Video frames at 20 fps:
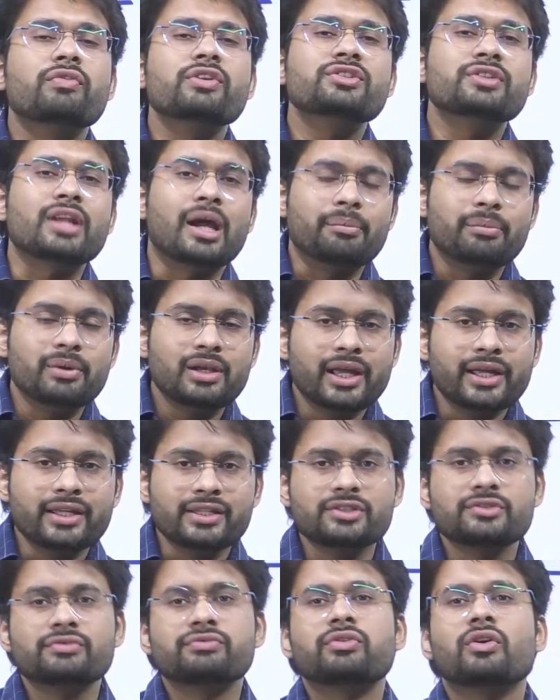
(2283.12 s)
we
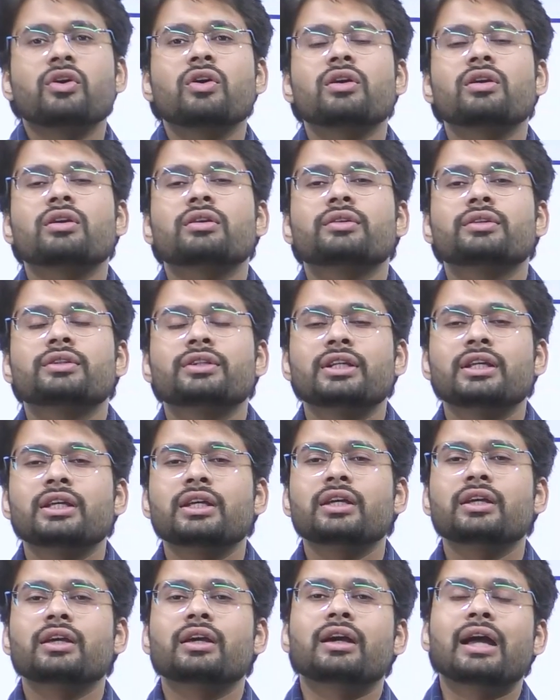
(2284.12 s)
stabilized for
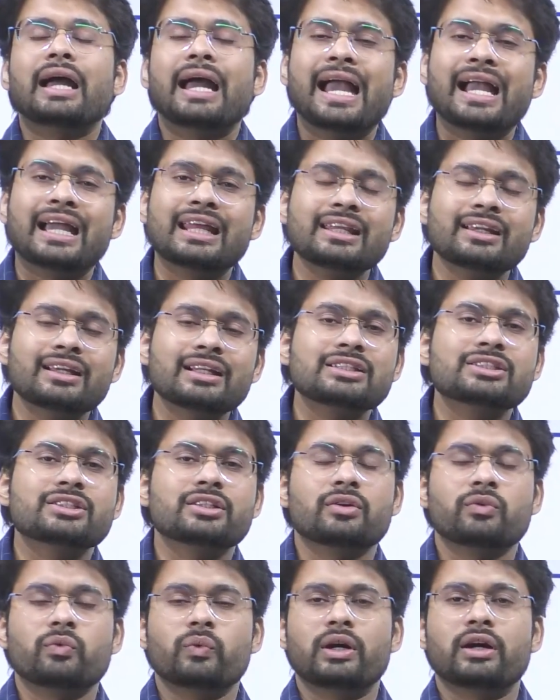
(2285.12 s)
the
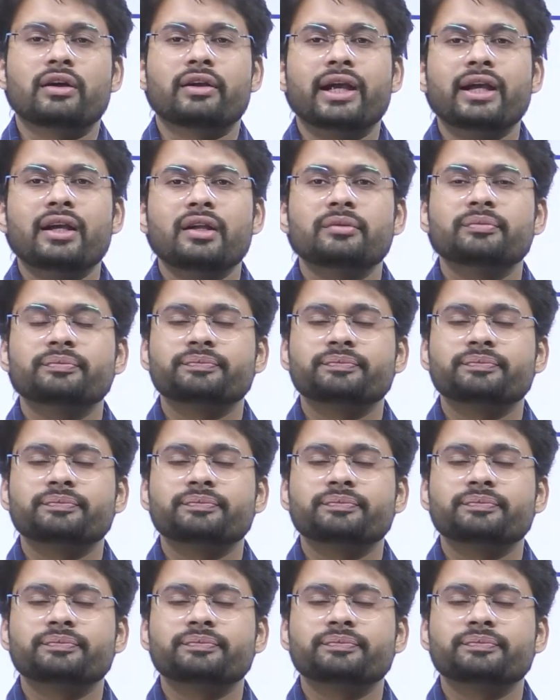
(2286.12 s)
agricultural work, right?